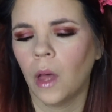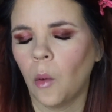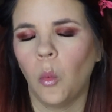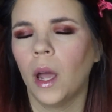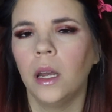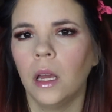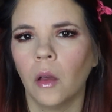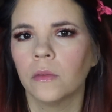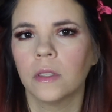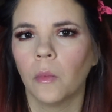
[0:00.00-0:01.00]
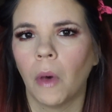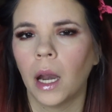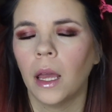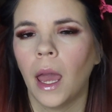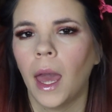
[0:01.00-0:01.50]
waiting on
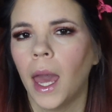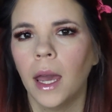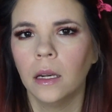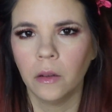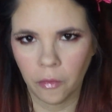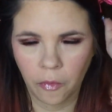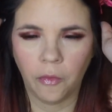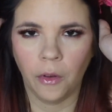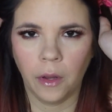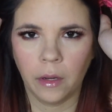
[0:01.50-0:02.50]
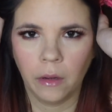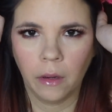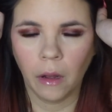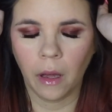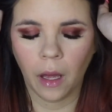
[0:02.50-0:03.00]
somebody hand and foot.
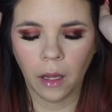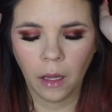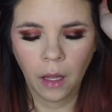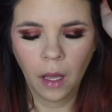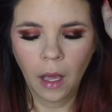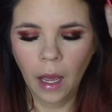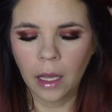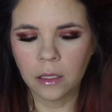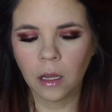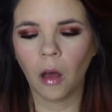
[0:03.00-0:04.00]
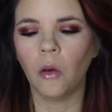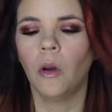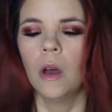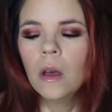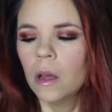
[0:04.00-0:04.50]
Okay. And so
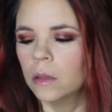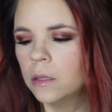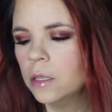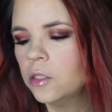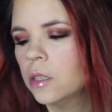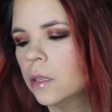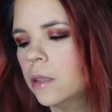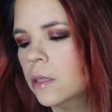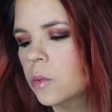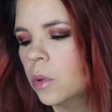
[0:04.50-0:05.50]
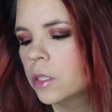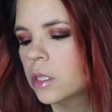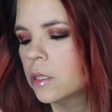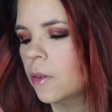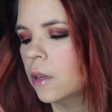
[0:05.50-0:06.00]
this witch
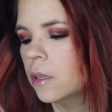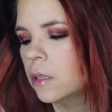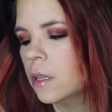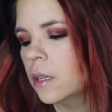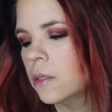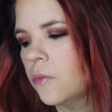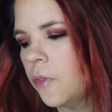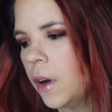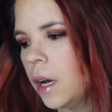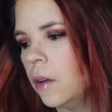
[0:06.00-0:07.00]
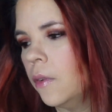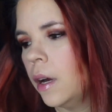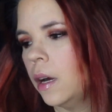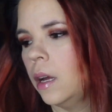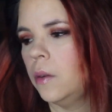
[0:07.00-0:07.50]
is very,
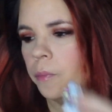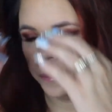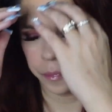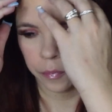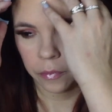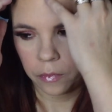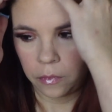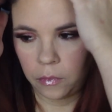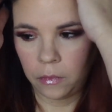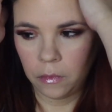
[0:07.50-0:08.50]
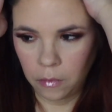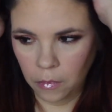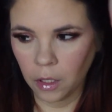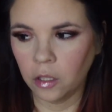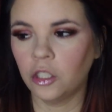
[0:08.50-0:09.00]
very,
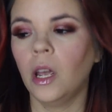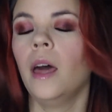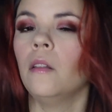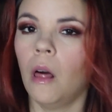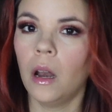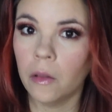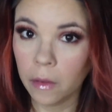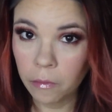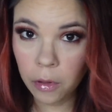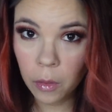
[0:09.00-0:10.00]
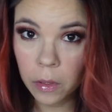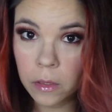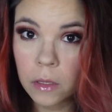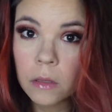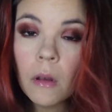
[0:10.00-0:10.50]
she had a lot of
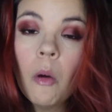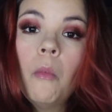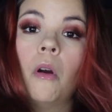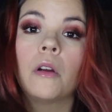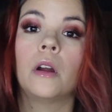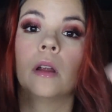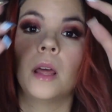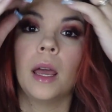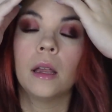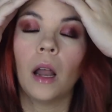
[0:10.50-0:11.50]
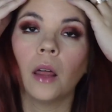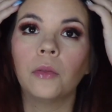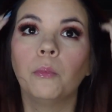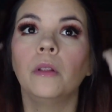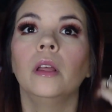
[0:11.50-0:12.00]
influence on Margaret. And I
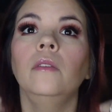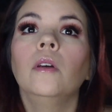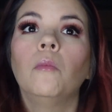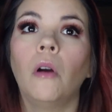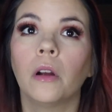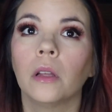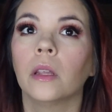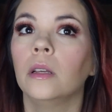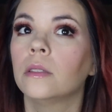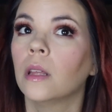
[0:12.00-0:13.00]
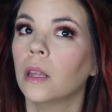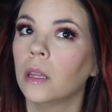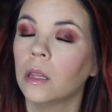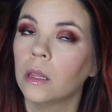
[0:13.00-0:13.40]
believe that Margaret thinks that